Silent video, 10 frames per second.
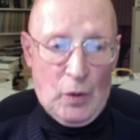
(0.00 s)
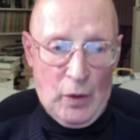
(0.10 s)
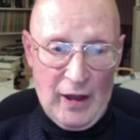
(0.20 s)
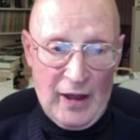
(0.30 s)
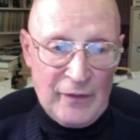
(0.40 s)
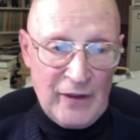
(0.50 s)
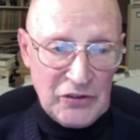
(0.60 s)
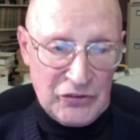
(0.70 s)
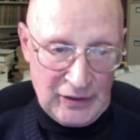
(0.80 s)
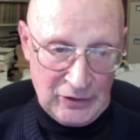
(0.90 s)
And these
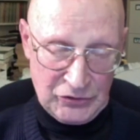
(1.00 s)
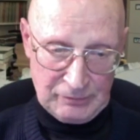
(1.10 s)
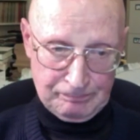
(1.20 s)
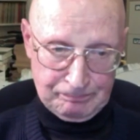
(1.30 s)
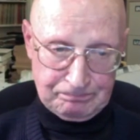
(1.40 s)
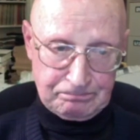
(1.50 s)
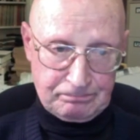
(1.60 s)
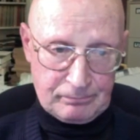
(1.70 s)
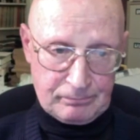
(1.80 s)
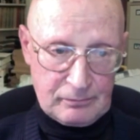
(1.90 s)
things
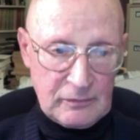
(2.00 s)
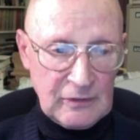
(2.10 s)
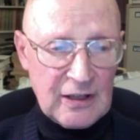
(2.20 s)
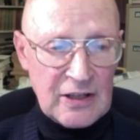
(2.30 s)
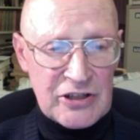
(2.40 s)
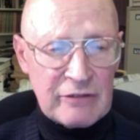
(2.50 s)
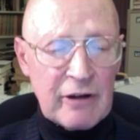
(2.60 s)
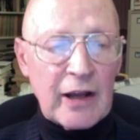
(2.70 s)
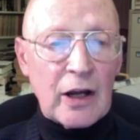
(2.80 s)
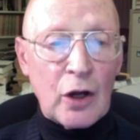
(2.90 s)
can
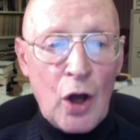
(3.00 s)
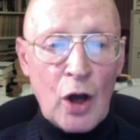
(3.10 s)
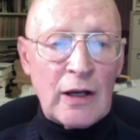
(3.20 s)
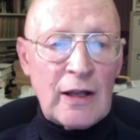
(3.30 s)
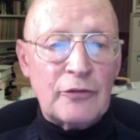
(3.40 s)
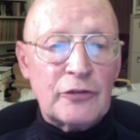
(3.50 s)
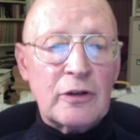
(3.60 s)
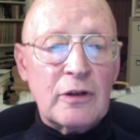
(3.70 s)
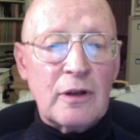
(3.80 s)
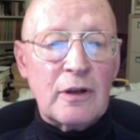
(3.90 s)
generate long-lived
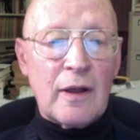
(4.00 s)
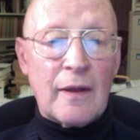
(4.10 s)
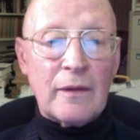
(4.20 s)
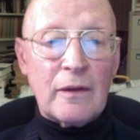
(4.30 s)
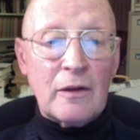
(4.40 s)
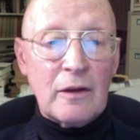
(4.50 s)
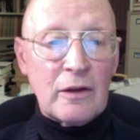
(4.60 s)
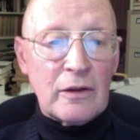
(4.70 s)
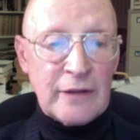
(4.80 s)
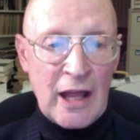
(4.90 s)

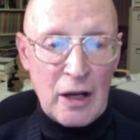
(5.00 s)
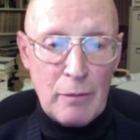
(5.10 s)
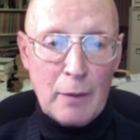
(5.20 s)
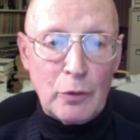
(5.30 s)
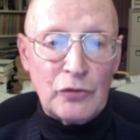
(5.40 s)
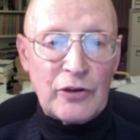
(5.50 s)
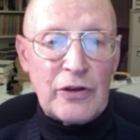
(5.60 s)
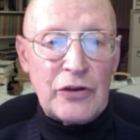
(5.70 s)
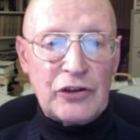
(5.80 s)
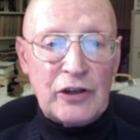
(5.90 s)
nanobubbles in the
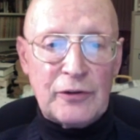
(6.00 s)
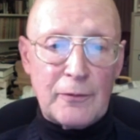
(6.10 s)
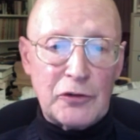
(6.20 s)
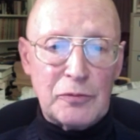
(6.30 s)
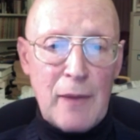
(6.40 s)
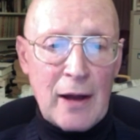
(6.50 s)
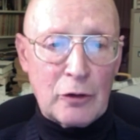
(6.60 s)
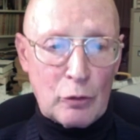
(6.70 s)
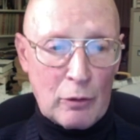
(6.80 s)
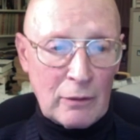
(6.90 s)
sea surface
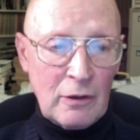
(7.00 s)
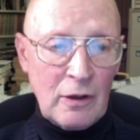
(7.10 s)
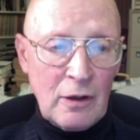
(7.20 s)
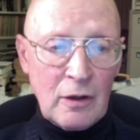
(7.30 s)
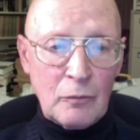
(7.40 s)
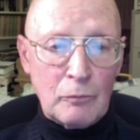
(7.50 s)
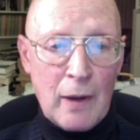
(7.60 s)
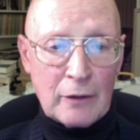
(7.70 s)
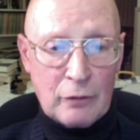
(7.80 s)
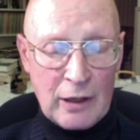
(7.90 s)
micro
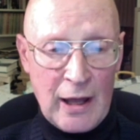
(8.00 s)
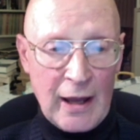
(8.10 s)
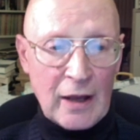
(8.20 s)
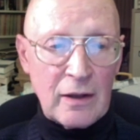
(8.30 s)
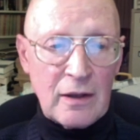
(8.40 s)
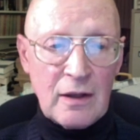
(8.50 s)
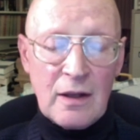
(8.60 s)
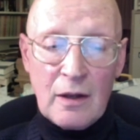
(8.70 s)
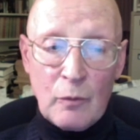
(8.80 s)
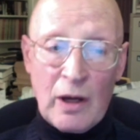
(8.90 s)
layer.
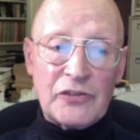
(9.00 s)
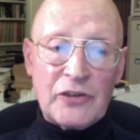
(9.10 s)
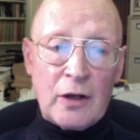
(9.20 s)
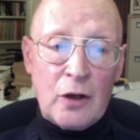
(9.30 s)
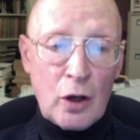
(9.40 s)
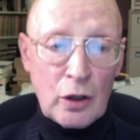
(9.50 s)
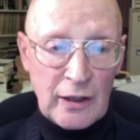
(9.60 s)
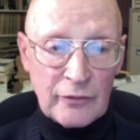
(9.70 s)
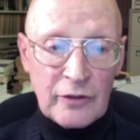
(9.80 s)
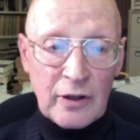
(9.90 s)
When I say
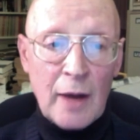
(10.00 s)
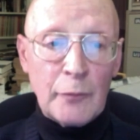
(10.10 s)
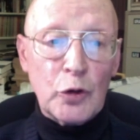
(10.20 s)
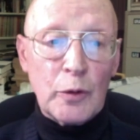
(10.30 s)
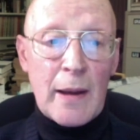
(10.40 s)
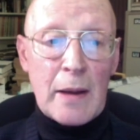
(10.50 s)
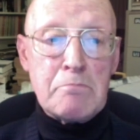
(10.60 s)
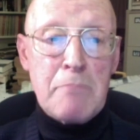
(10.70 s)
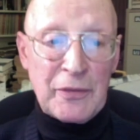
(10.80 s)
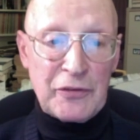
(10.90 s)
long-lived, I'm talking about
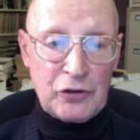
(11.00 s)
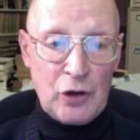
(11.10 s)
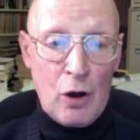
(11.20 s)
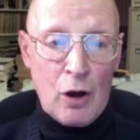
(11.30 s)
months long.